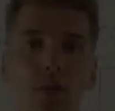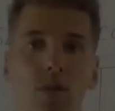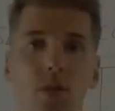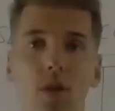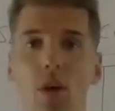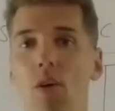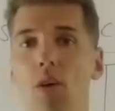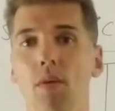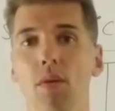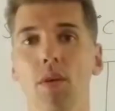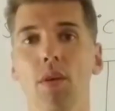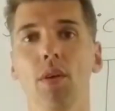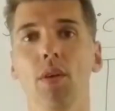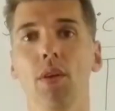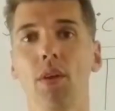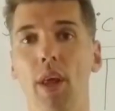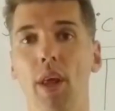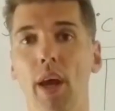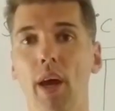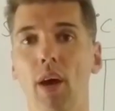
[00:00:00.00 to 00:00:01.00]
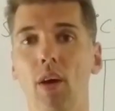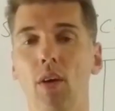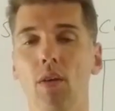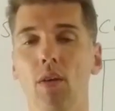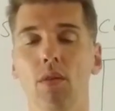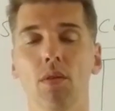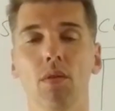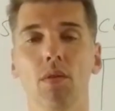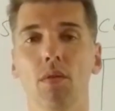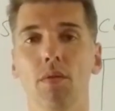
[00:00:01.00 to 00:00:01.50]
So
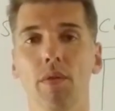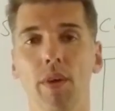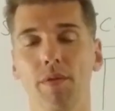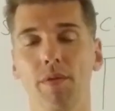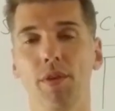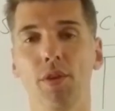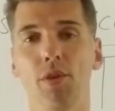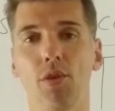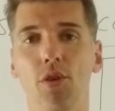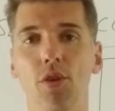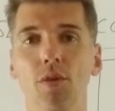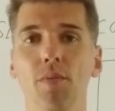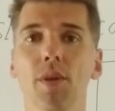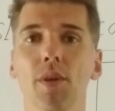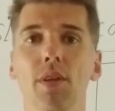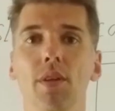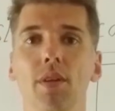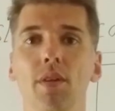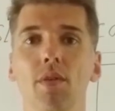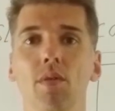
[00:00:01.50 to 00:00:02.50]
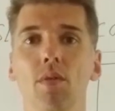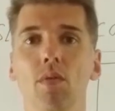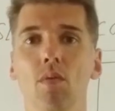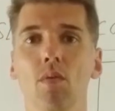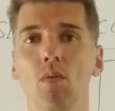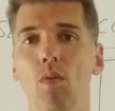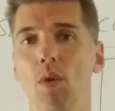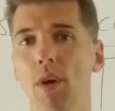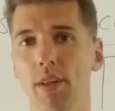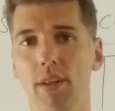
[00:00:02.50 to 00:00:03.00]
now we have determined
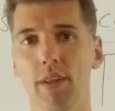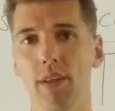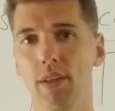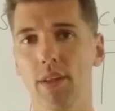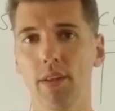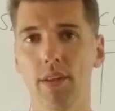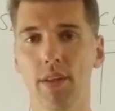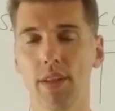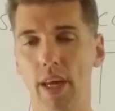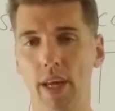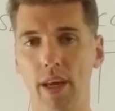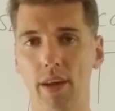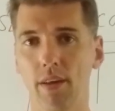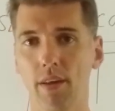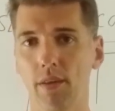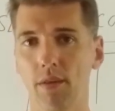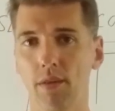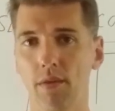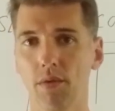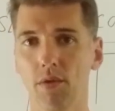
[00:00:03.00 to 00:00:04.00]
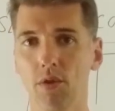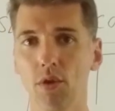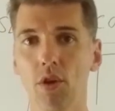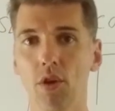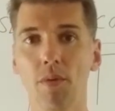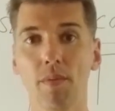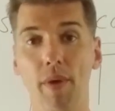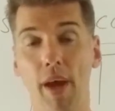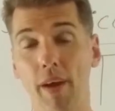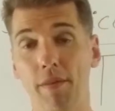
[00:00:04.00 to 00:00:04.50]
what the
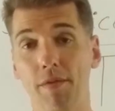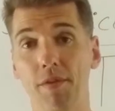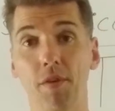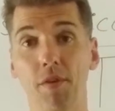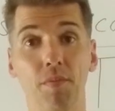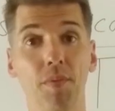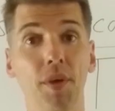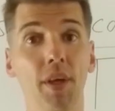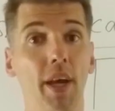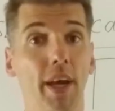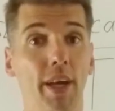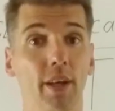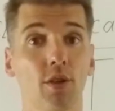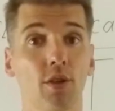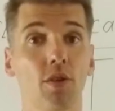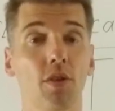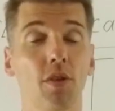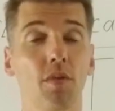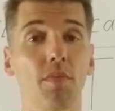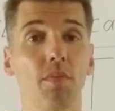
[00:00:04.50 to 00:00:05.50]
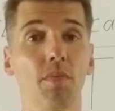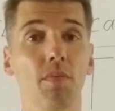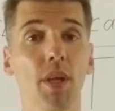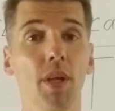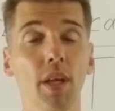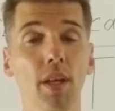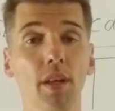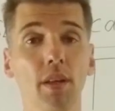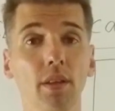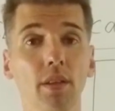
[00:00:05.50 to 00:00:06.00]
term FTP actually
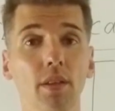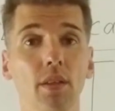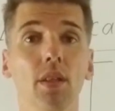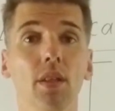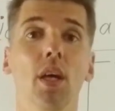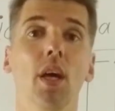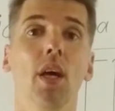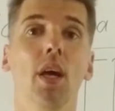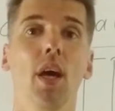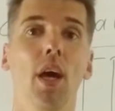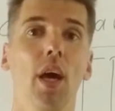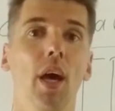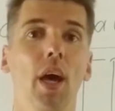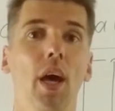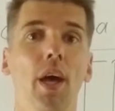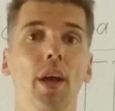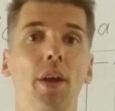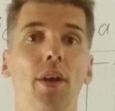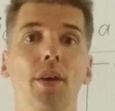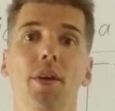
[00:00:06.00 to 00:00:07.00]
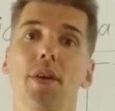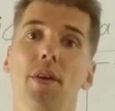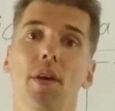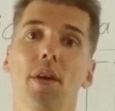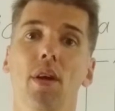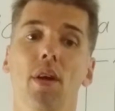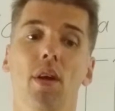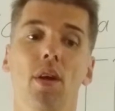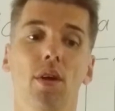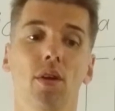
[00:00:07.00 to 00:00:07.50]
means, and
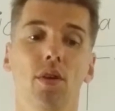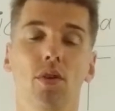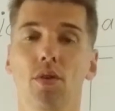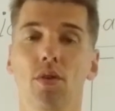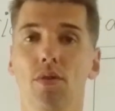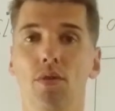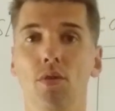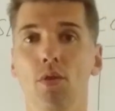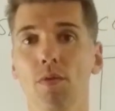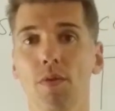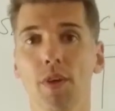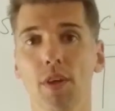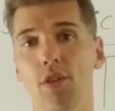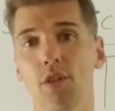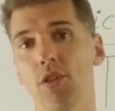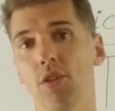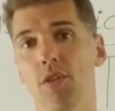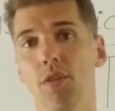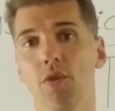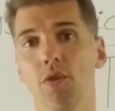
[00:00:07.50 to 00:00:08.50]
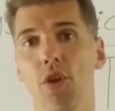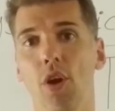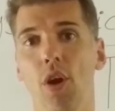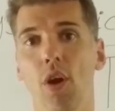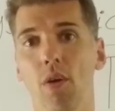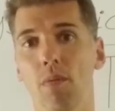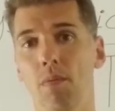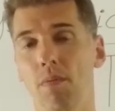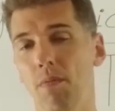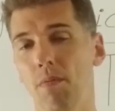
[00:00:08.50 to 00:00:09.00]
to which, you
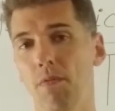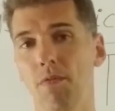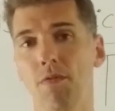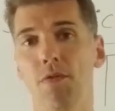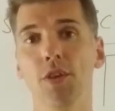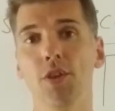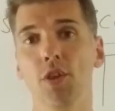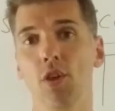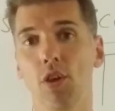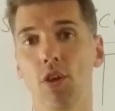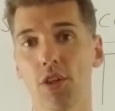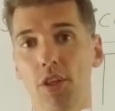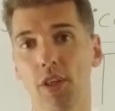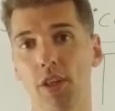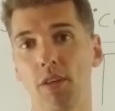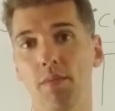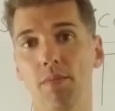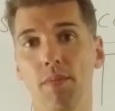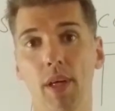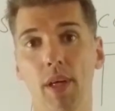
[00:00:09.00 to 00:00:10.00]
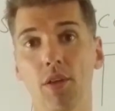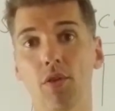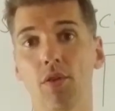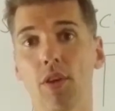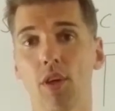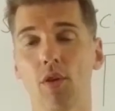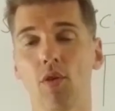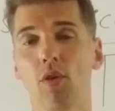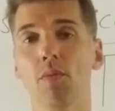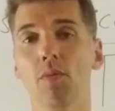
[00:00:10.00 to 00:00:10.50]
know, physiological
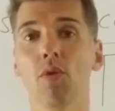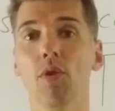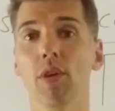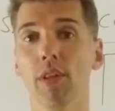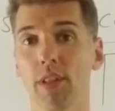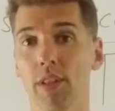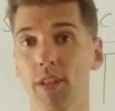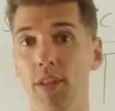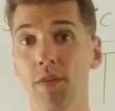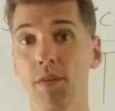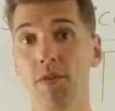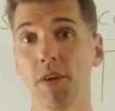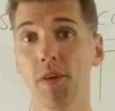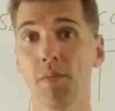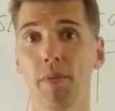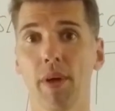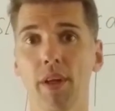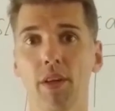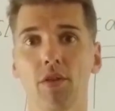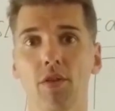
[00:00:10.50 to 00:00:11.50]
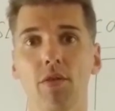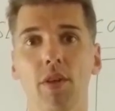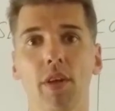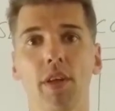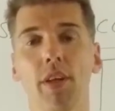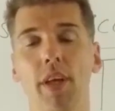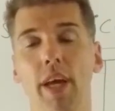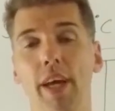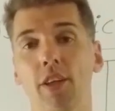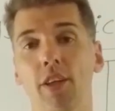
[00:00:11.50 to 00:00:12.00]
metric or more scientific
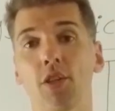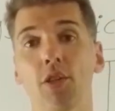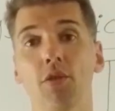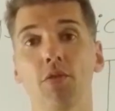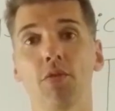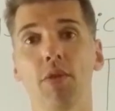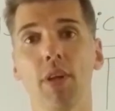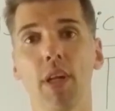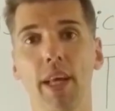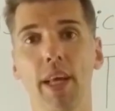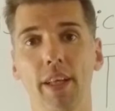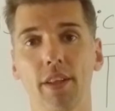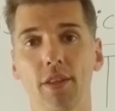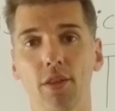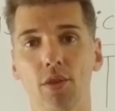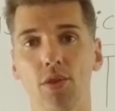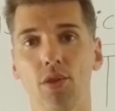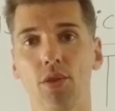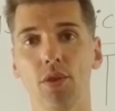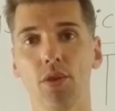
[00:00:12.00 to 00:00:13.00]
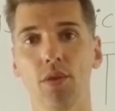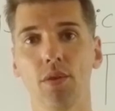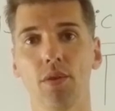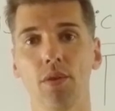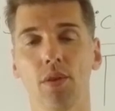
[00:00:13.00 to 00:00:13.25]
metric it actually relates to.